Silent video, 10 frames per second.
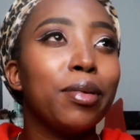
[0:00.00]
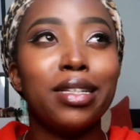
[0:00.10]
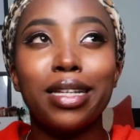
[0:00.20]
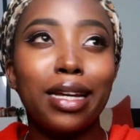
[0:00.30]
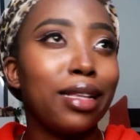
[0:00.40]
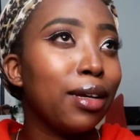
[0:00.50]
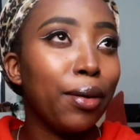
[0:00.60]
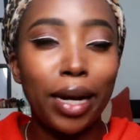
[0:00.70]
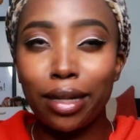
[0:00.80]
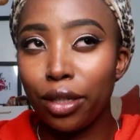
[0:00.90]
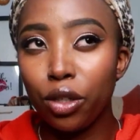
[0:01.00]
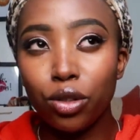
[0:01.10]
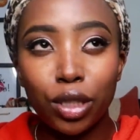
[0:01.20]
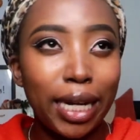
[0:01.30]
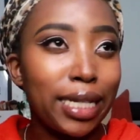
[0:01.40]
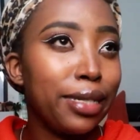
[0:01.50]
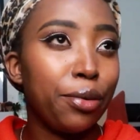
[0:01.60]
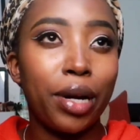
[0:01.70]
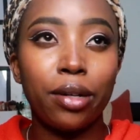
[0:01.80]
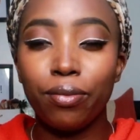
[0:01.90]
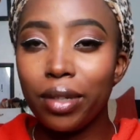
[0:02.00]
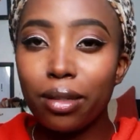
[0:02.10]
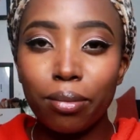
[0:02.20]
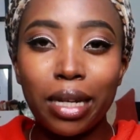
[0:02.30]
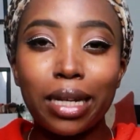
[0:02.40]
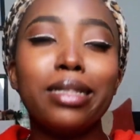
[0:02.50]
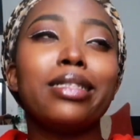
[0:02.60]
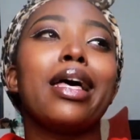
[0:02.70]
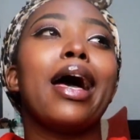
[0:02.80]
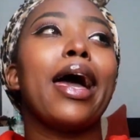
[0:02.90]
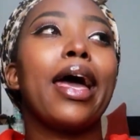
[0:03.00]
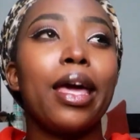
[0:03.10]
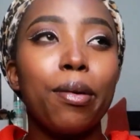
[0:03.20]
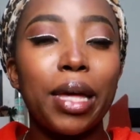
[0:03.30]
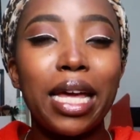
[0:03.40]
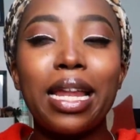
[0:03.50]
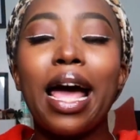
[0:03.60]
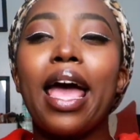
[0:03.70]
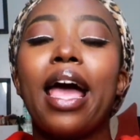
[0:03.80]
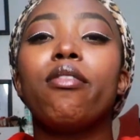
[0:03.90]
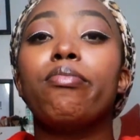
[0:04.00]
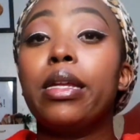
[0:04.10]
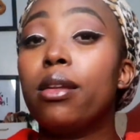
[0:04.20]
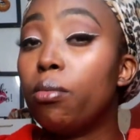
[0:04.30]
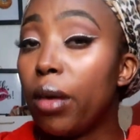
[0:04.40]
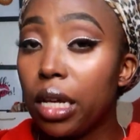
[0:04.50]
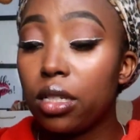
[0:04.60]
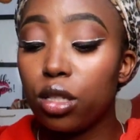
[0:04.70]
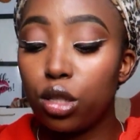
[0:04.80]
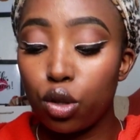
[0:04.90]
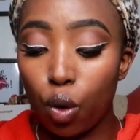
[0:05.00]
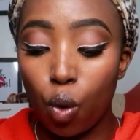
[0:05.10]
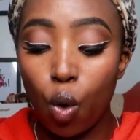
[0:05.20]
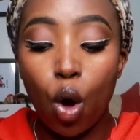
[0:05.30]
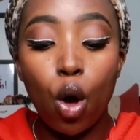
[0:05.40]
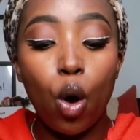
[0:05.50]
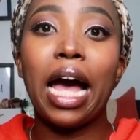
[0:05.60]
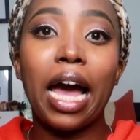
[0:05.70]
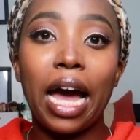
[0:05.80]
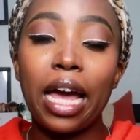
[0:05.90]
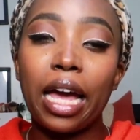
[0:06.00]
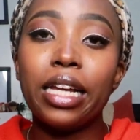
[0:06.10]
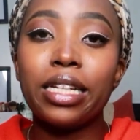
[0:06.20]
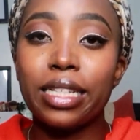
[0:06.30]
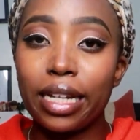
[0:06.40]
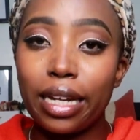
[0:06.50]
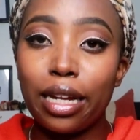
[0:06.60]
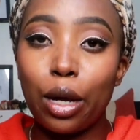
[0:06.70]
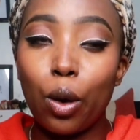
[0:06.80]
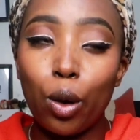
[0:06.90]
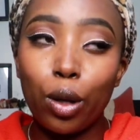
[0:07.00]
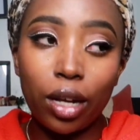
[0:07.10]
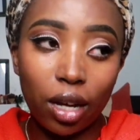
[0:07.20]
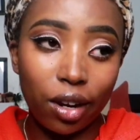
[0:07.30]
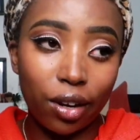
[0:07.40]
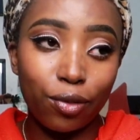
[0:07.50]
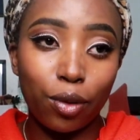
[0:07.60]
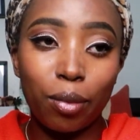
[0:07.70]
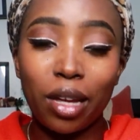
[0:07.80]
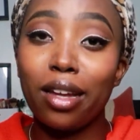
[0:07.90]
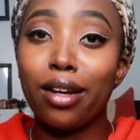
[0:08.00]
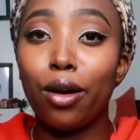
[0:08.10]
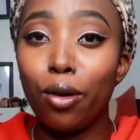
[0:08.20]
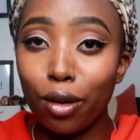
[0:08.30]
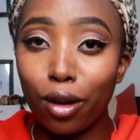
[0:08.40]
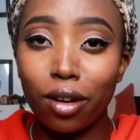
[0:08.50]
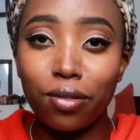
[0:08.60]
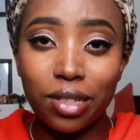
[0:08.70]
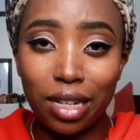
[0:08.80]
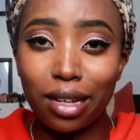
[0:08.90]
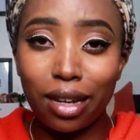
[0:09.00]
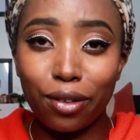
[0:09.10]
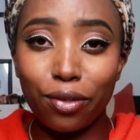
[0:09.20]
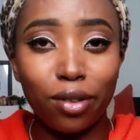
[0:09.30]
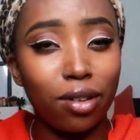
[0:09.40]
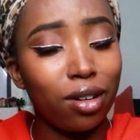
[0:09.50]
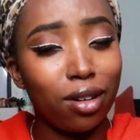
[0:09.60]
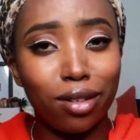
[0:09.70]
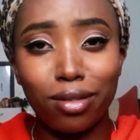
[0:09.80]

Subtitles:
been taking the right nutrients, the right vitamins. I mean, I have been a mess. So it has taken a whole year for me and a whole lot of skincare for